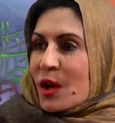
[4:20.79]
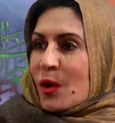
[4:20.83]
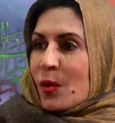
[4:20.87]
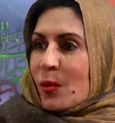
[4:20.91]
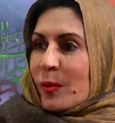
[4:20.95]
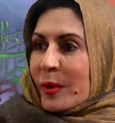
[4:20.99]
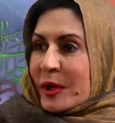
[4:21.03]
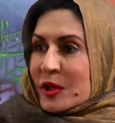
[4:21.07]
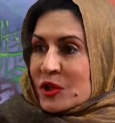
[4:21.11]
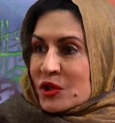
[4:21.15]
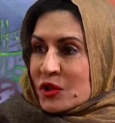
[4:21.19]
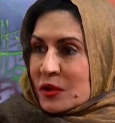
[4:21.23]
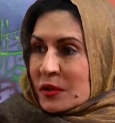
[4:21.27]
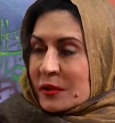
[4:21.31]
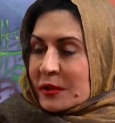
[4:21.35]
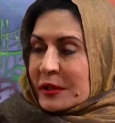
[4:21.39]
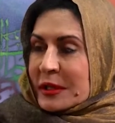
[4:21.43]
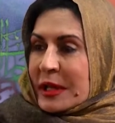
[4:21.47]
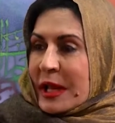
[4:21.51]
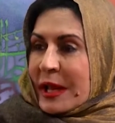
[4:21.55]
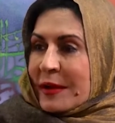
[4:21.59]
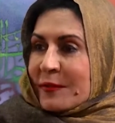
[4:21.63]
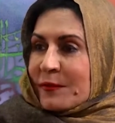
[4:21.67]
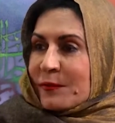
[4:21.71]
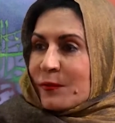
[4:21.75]
where children
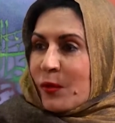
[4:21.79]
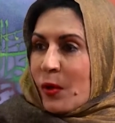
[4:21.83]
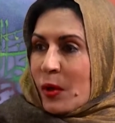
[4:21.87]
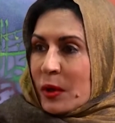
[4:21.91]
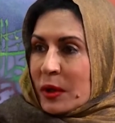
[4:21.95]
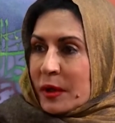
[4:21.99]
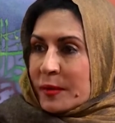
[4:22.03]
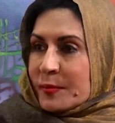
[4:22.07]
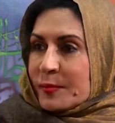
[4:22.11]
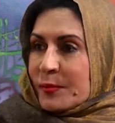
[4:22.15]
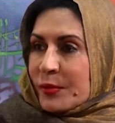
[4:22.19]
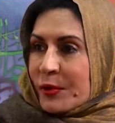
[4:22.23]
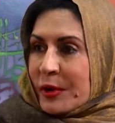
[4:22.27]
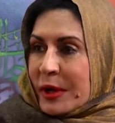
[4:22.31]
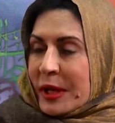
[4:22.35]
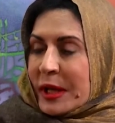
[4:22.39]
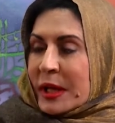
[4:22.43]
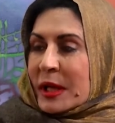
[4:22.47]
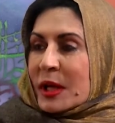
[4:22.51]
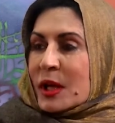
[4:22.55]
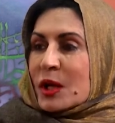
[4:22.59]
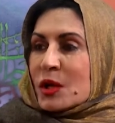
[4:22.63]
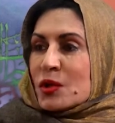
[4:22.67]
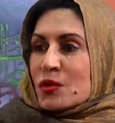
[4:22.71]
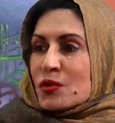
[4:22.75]
have fallen
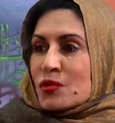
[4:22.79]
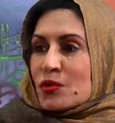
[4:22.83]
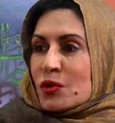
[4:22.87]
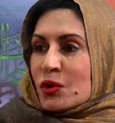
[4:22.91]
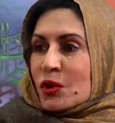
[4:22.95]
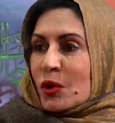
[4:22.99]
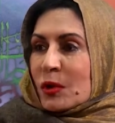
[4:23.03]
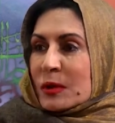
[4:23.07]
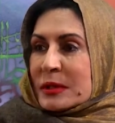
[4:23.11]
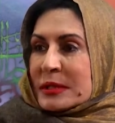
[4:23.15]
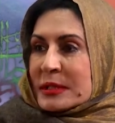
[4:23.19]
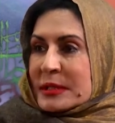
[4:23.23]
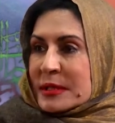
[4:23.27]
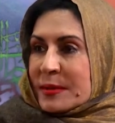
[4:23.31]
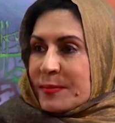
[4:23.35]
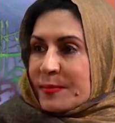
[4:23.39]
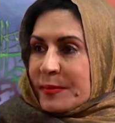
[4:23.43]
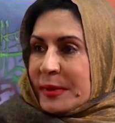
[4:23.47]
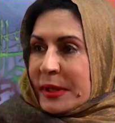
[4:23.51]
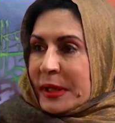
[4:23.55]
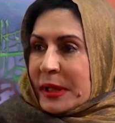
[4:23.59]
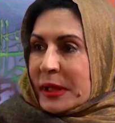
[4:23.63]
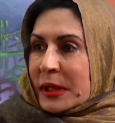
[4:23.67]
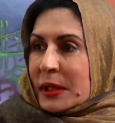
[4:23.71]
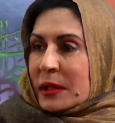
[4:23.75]
prey to your
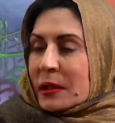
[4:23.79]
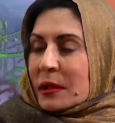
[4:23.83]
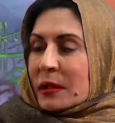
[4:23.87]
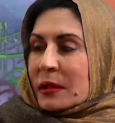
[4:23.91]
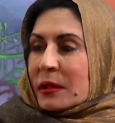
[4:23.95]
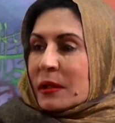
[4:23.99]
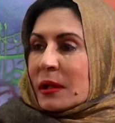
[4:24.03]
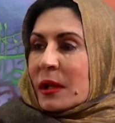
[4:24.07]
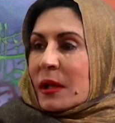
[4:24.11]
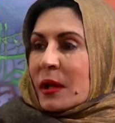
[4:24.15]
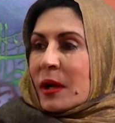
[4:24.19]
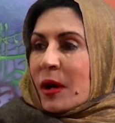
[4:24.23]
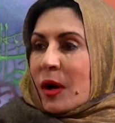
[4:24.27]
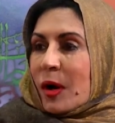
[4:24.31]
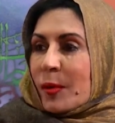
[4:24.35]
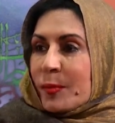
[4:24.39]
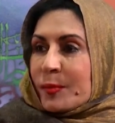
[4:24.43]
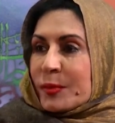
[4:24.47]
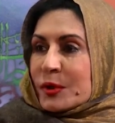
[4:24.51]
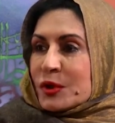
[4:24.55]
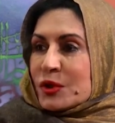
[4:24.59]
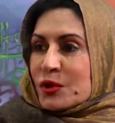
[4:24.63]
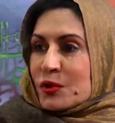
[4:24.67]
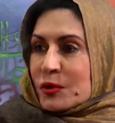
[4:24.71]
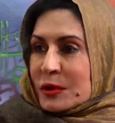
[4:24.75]
typical
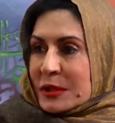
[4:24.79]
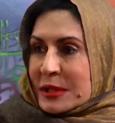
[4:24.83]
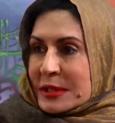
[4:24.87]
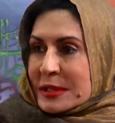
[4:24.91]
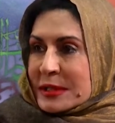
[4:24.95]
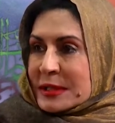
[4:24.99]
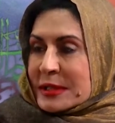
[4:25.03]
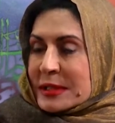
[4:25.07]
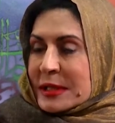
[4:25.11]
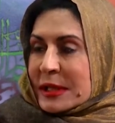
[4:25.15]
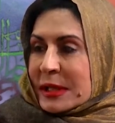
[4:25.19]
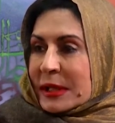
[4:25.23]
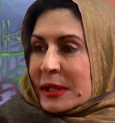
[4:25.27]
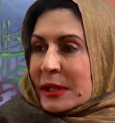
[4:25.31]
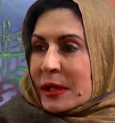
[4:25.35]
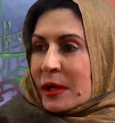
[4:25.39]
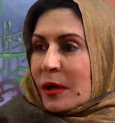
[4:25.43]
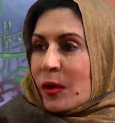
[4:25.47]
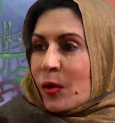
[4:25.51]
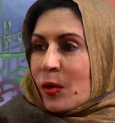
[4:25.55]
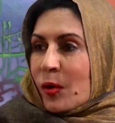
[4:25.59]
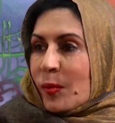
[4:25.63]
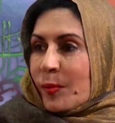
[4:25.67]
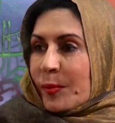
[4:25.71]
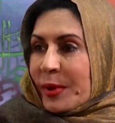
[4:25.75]
opportunistic
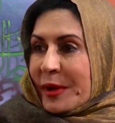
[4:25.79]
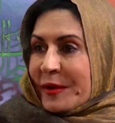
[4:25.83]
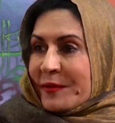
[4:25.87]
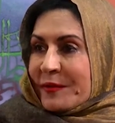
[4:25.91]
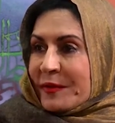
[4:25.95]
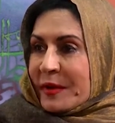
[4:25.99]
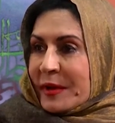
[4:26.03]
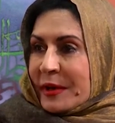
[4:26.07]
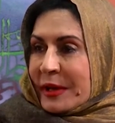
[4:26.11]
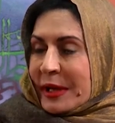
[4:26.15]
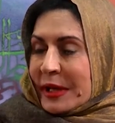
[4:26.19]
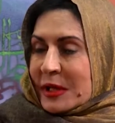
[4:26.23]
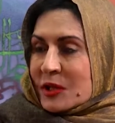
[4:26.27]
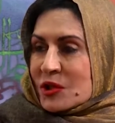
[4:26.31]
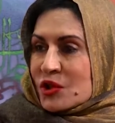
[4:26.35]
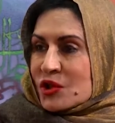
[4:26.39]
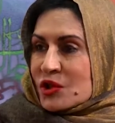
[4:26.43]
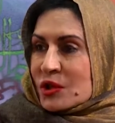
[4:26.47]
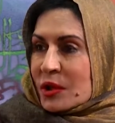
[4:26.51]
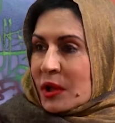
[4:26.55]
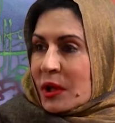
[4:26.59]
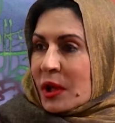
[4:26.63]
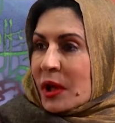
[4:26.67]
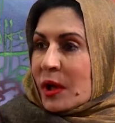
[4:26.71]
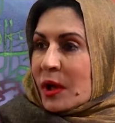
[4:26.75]
or preferential